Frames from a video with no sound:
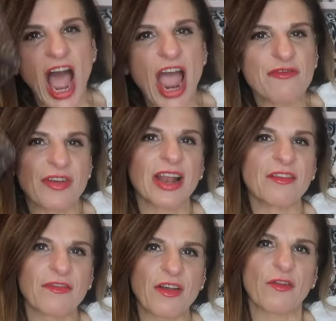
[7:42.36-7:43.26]
I
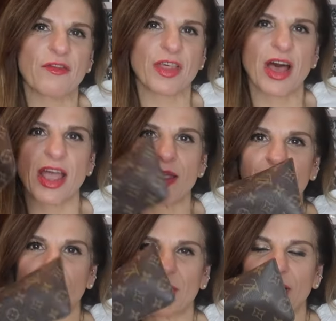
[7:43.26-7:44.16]
really fell for the
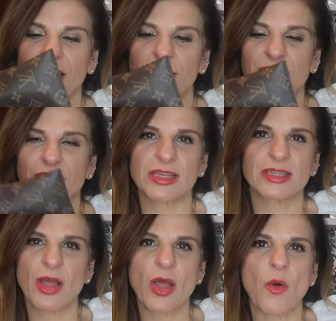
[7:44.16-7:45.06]
hype when it came to
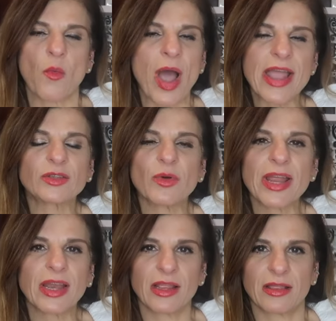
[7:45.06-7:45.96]
this. Why do
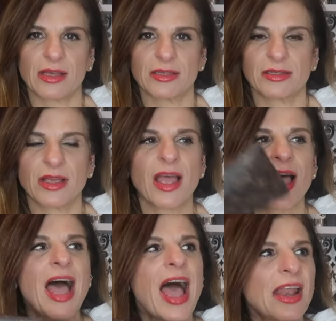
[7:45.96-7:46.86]
I need this?
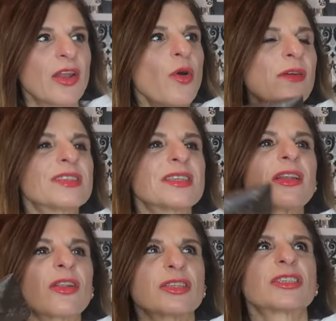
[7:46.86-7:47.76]
And I know I've
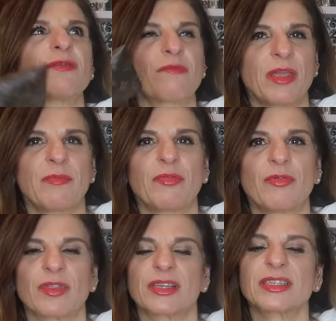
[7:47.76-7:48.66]
seen lots of
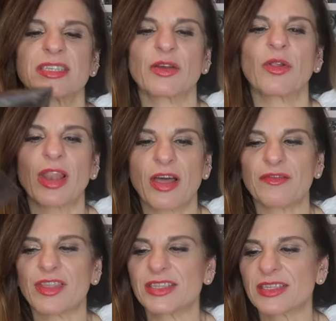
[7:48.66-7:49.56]
people that still
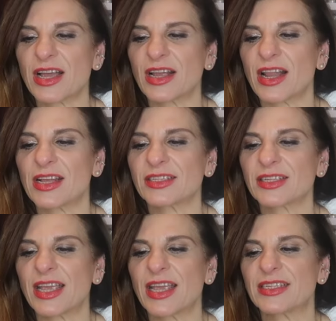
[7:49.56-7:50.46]
love their
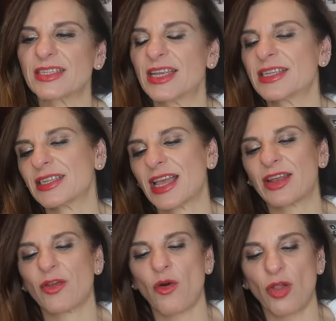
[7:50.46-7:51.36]
sunglass cases
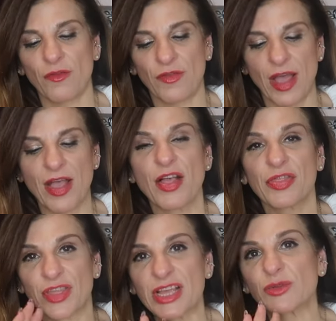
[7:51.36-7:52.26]
and all of that.
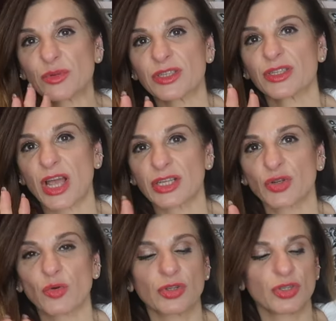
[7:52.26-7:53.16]
This was a
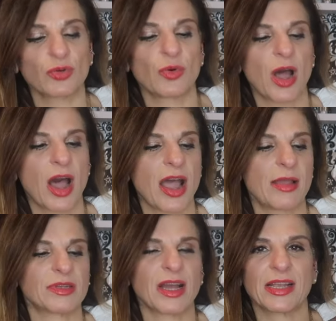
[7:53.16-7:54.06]
total
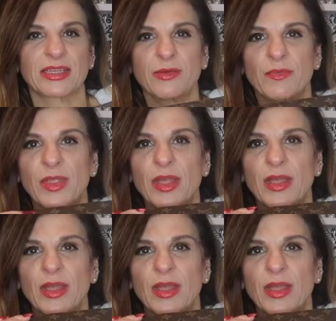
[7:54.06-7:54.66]
hyped item.